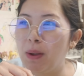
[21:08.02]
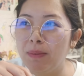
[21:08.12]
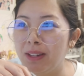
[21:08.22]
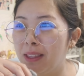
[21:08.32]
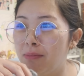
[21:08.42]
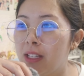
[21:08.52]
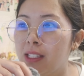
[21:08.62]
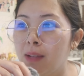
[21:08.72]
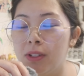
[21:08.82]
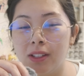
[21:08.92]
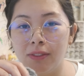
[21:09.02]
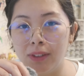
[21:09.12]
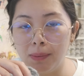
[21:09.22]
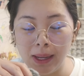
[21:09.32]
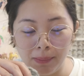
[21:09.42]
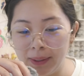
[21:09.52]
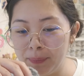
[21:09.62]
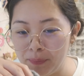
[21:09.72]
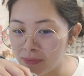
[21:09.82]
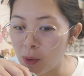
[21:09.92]
Probably not the best time to start filming, but
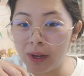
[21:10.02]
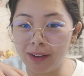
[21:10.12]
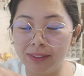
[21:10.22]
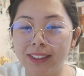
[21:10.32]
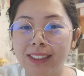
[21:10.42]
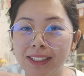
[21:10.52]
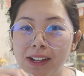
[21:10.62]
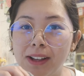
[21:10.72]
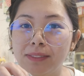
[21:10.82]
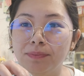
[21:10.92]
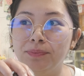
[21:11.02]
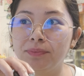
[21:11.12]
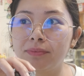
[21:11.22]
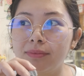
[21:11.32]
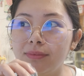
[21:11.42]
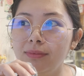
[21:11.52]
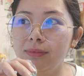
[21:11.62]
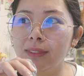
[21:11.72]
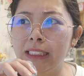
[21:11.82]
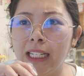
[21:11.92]
whatever. Um,
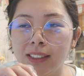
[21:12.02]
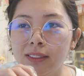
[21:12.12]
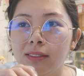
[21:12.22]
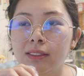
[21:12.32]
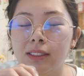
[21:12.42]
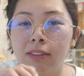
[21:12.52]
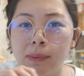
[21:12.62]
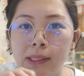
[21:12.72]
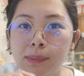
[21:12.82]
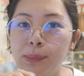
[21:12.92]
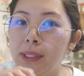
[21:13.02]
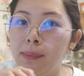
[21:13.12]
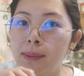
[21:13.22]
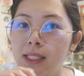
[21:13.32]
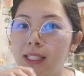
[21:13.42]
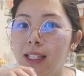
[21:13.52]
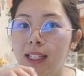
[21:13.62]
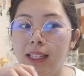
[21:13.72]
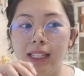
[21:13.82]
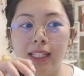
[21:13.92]
yeah, I've been pretty busy
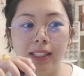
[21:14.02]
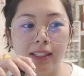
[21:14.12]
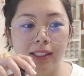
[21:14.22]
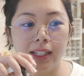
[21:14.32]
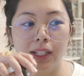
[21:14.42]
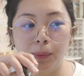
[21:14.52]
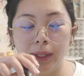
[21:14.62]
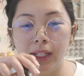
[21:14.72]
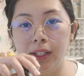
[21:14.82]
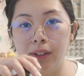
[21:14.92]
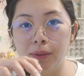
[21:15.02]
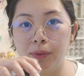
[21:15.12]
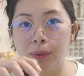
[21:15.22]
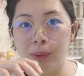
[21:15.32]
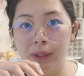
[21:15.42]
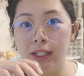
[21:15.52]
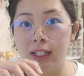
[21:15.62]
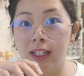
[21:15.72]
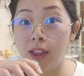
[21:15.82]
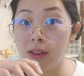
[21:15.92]
lately getting ready for
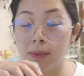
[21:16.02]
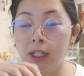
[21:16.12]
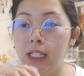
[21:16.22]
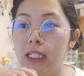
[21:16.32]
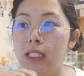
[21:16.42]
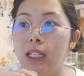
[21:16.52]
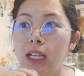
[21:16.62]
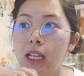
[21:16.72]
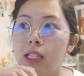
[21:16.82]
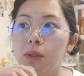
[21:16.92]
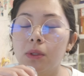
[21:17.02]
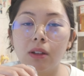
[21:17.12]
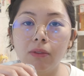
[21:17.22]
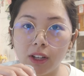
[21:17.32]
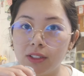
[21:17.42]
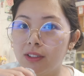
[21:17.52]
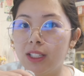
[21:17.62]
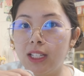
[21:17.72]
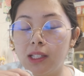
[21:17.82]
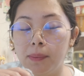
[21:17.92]
another market. This one's called Foster
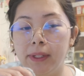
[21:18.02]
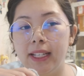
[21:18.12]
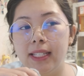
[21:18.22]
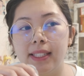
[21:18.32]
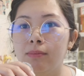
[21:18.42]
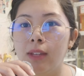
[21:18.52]
City Summer Days.